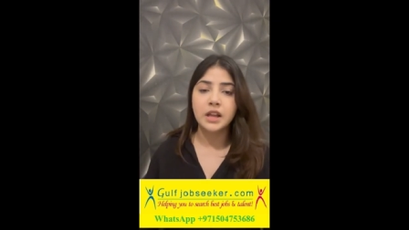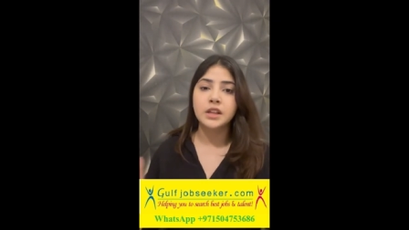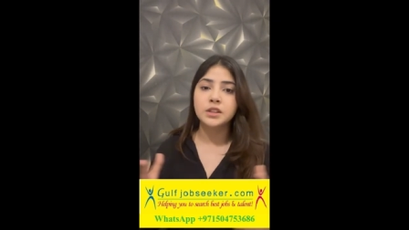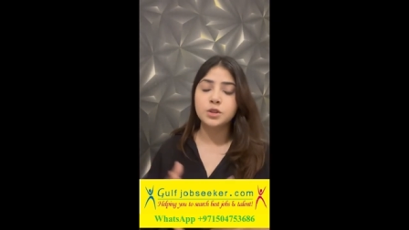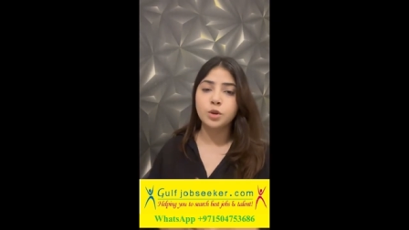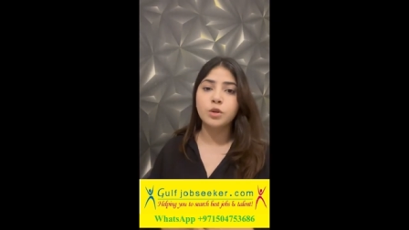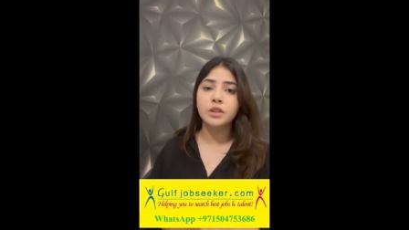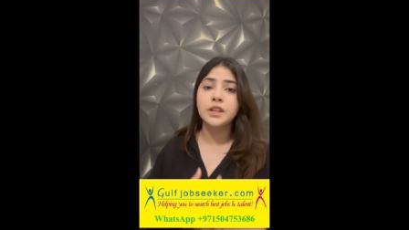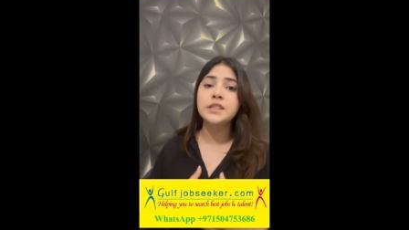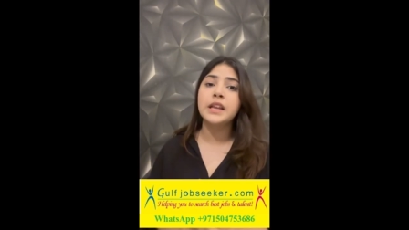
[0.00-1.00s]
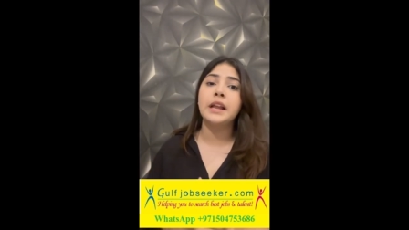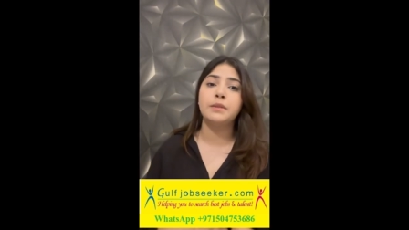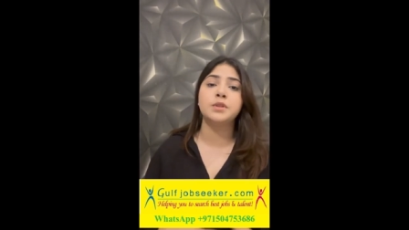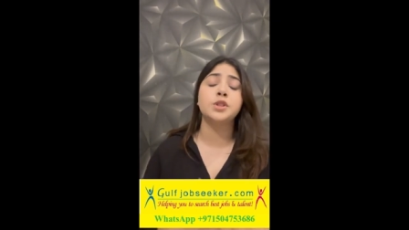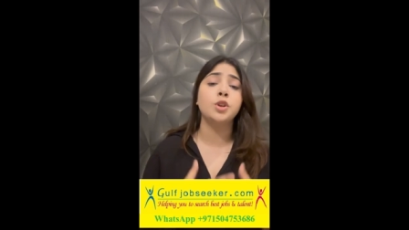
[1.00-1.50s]
So this
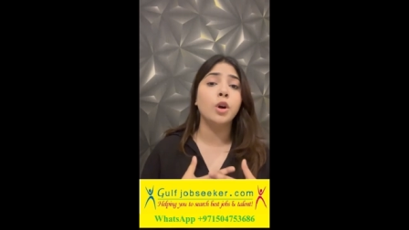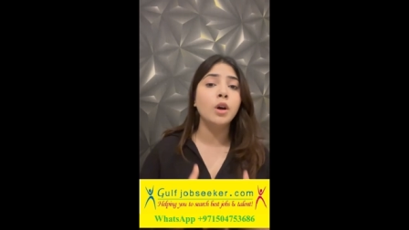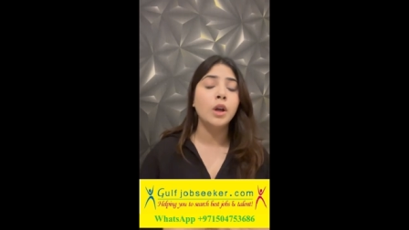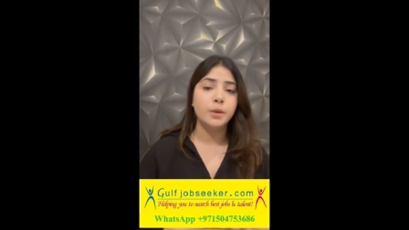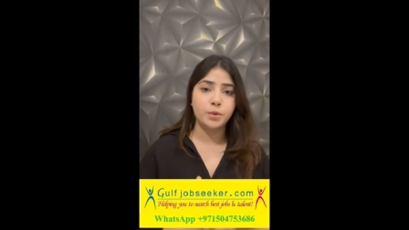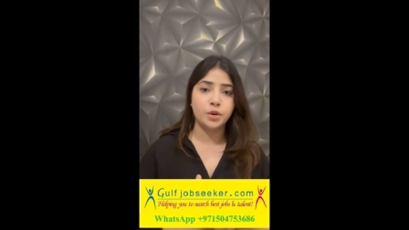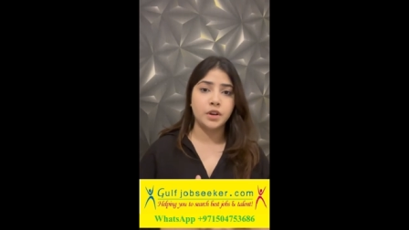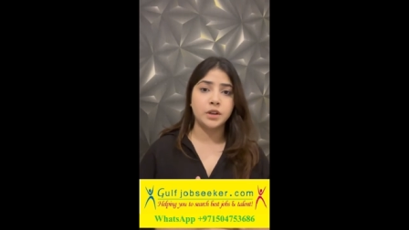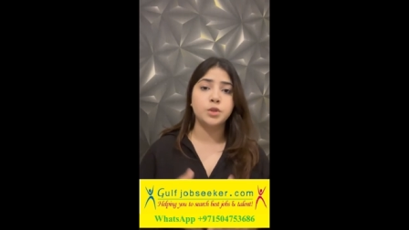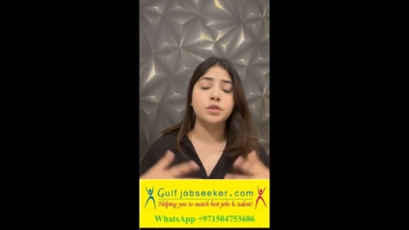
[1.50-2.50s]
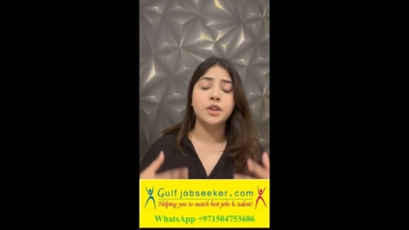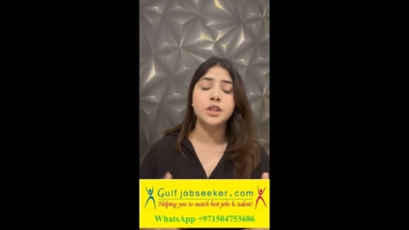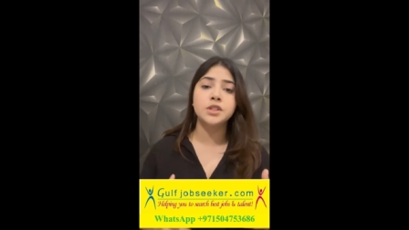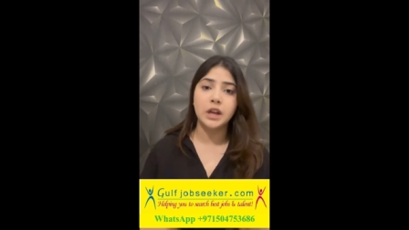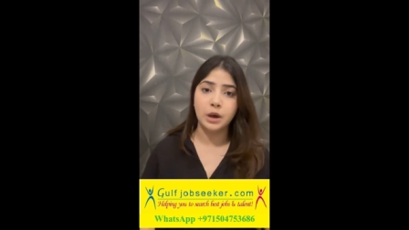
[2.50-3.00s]
helps your product to
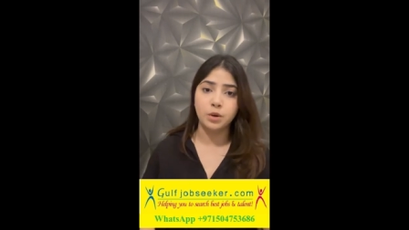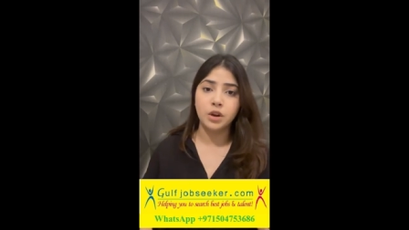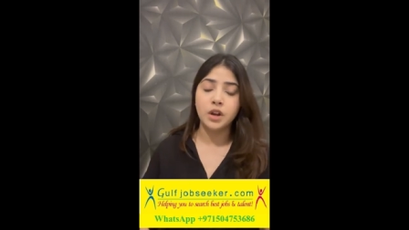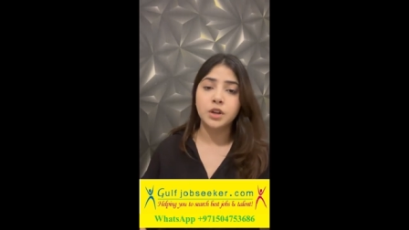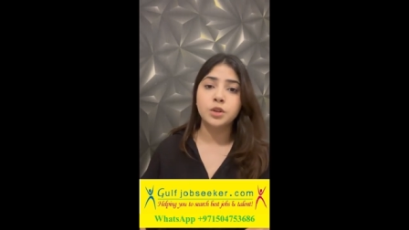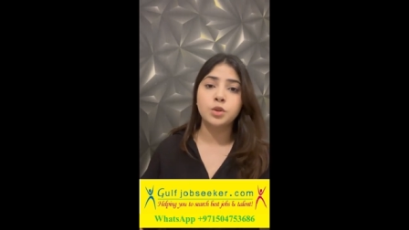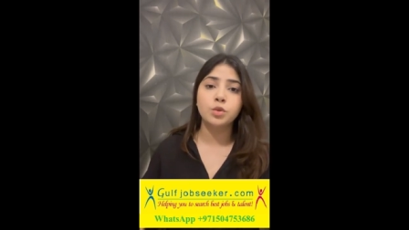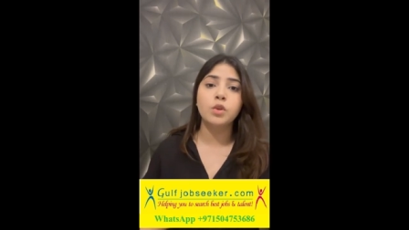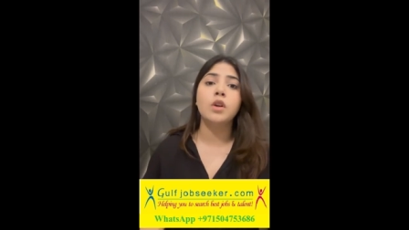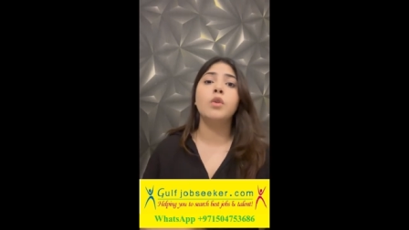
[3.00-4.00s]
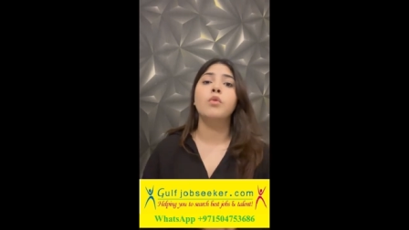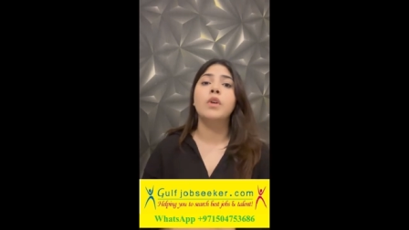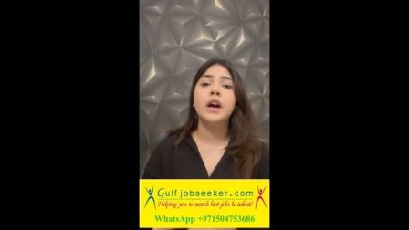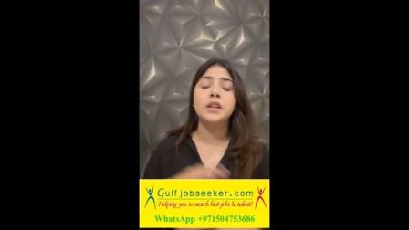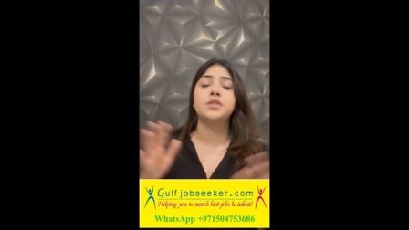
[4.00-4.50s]
reach out to a
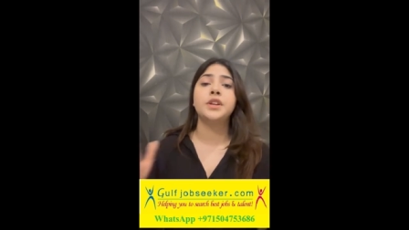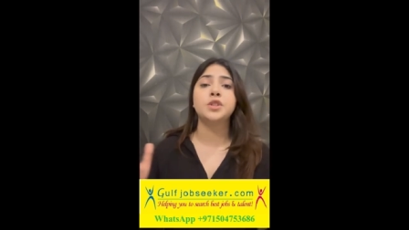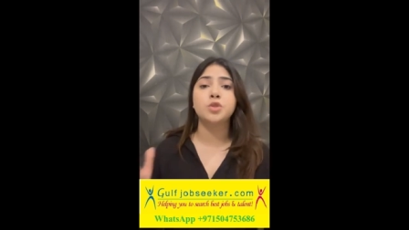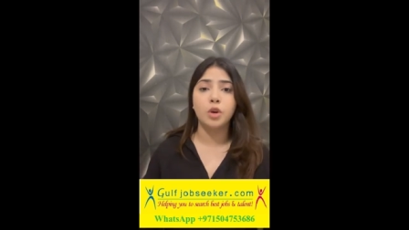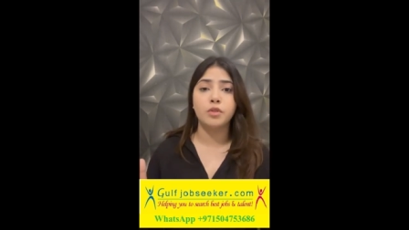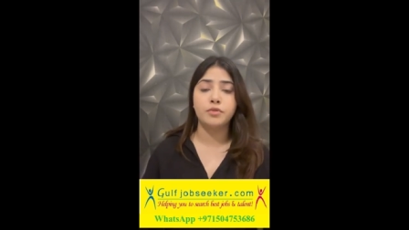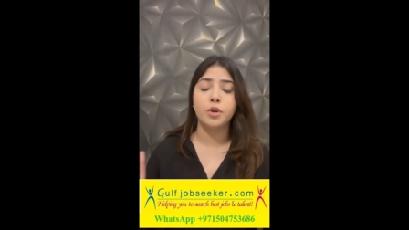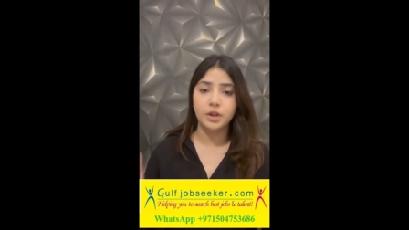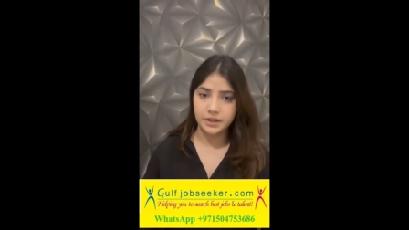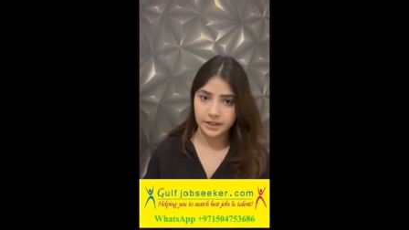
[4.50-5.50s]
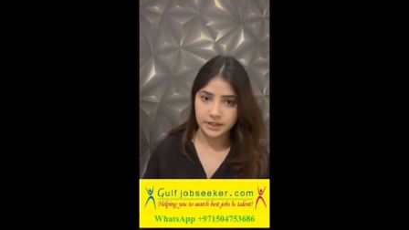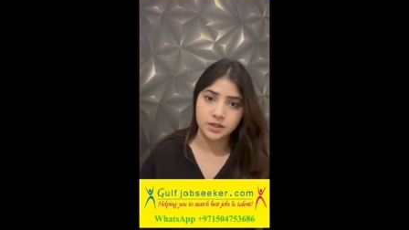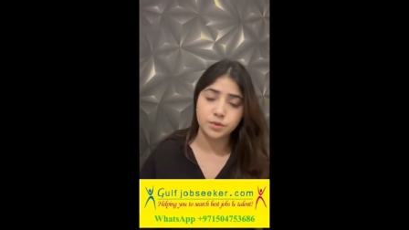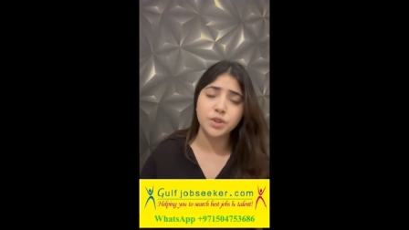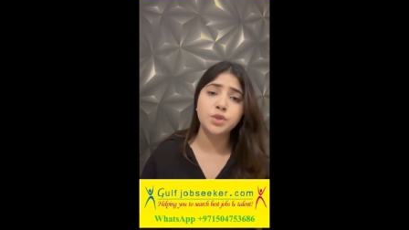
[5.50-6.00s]
vast range of
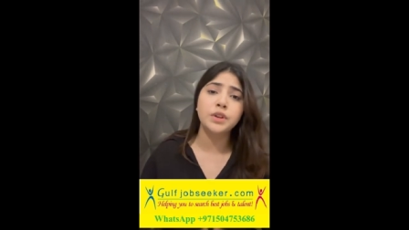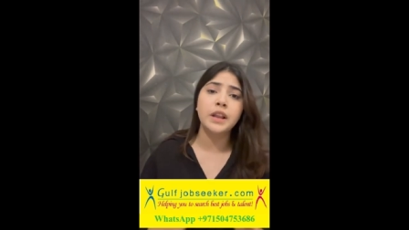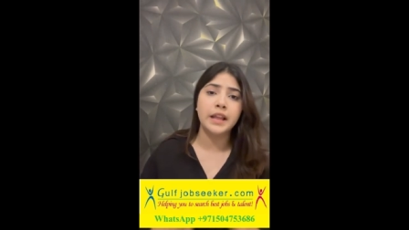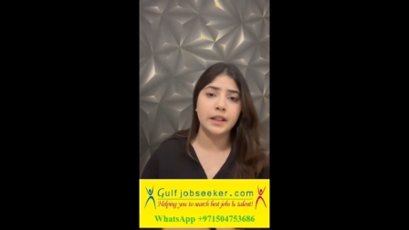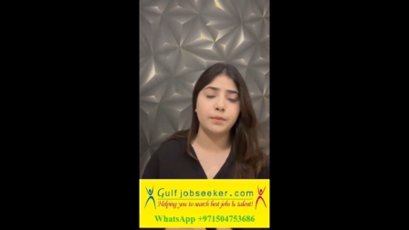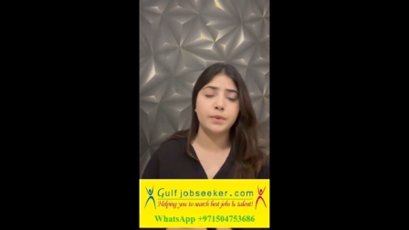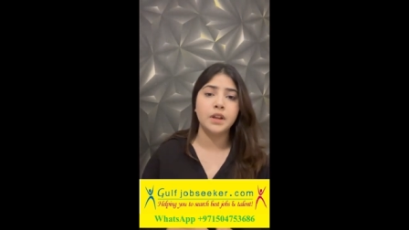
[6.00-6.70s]
audience, which will help